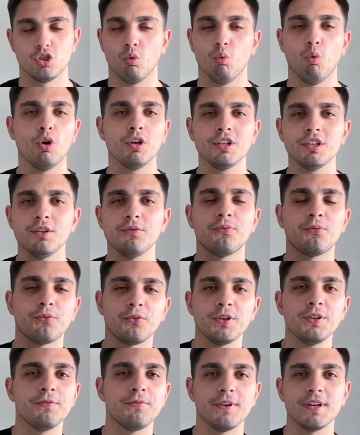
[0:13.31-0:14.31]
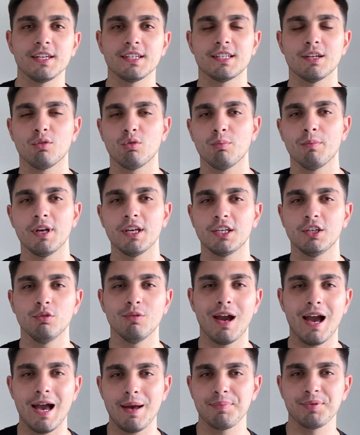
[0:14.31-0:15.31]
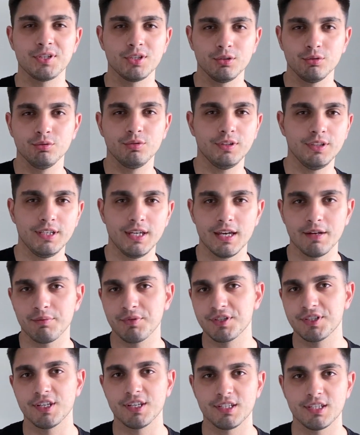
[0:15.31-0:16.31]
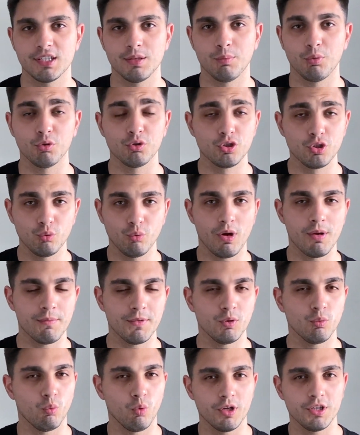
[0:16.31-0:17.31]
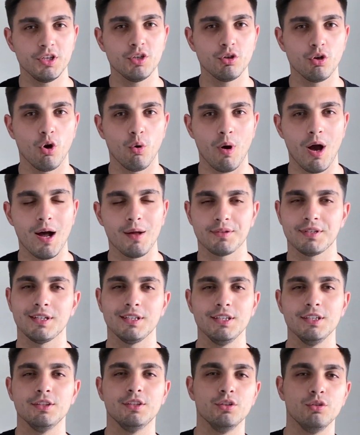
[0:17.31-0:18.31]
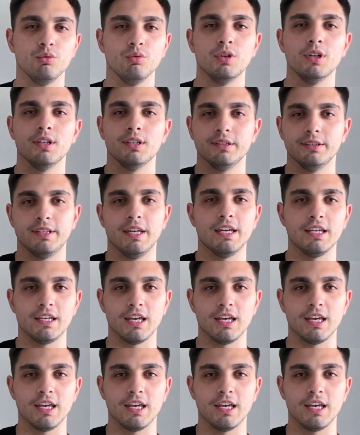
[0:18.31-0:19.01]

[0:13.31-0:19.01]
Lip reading: what are the three things that will make you absolutely irresistible to women when you go out and you do day